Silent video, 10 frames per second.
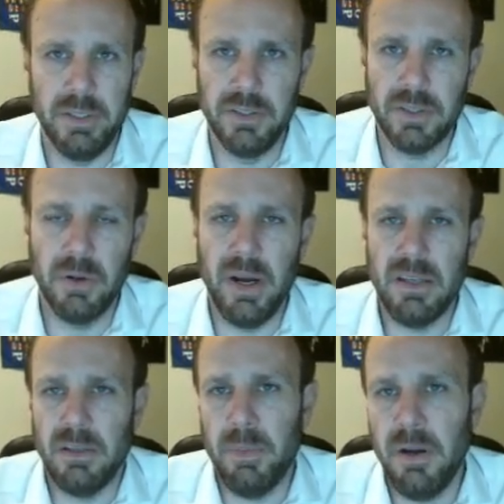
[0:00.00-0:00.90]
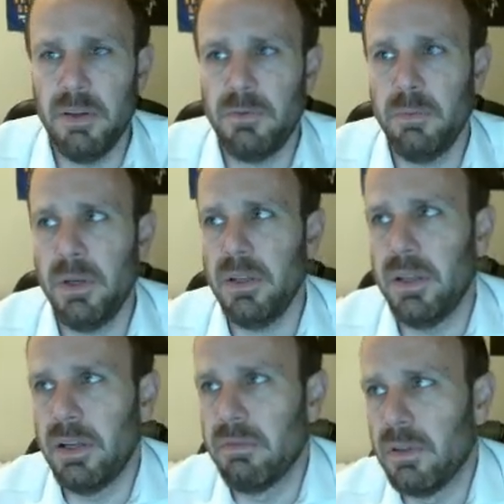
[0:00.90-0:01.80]
They just go ask their parents for money.
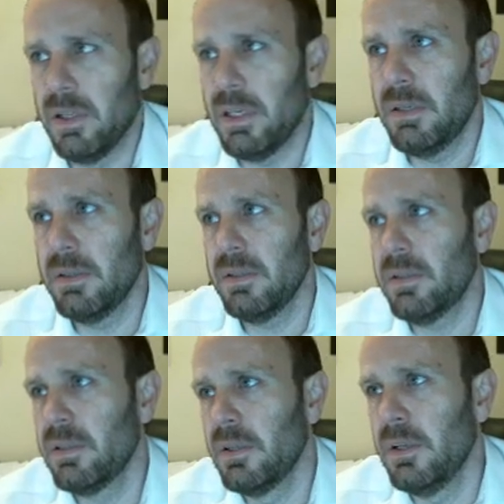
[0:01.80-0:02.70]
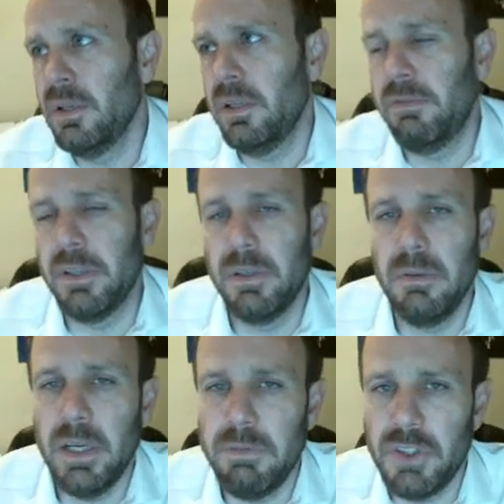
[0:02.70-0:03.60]
They have an allowance. If they
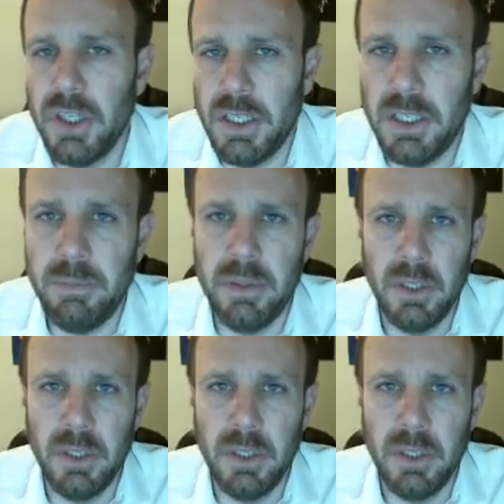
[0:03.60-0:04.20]
do have a job,